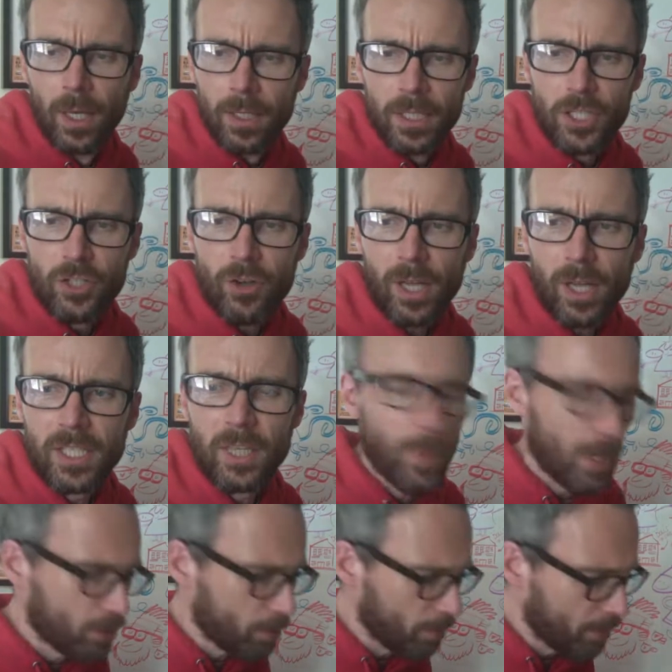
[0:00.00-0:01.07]
Distracted by
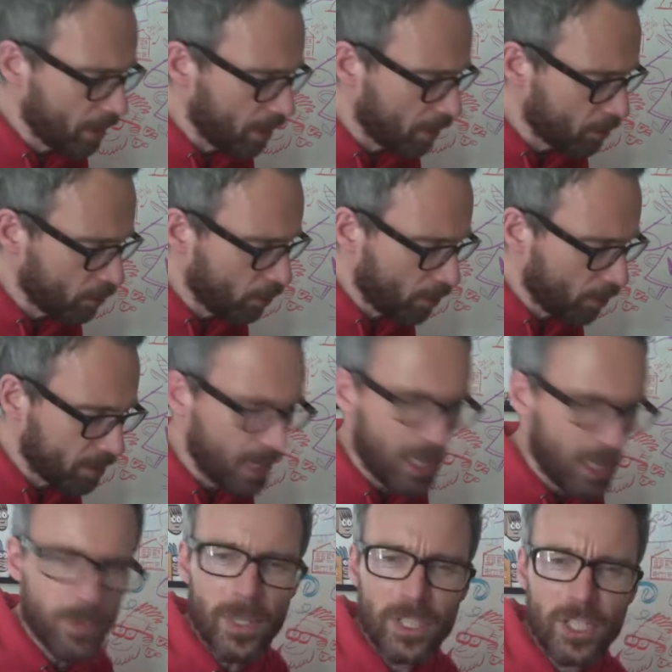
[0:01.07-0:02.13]
something other than another
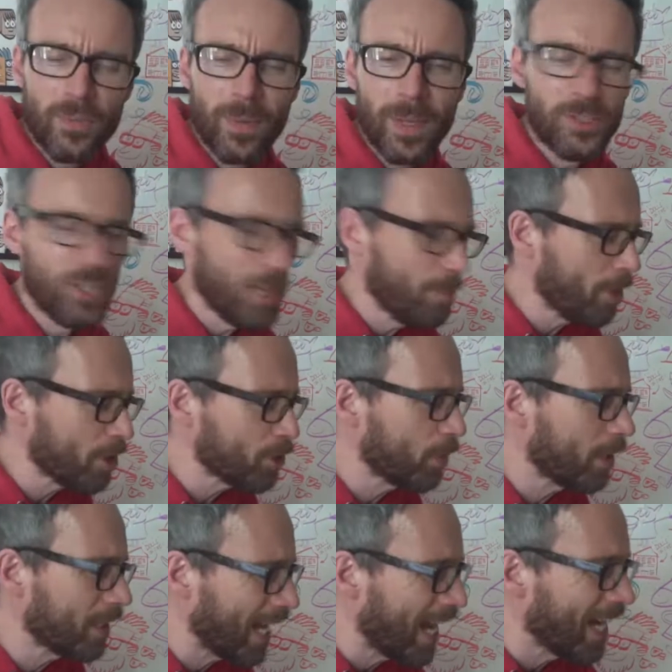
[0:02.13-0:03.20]
text message from that Jim
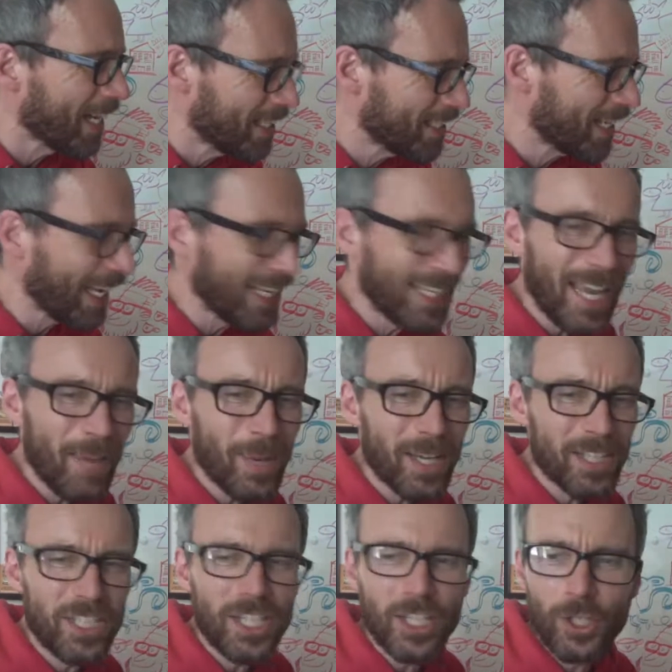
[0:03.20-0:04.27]
Boswell guy. Get back
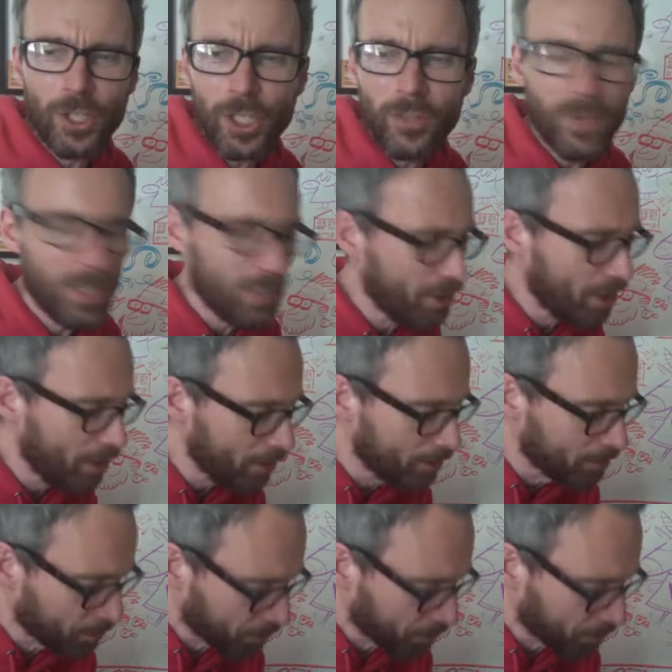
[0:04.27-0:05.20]
to your colouring, you.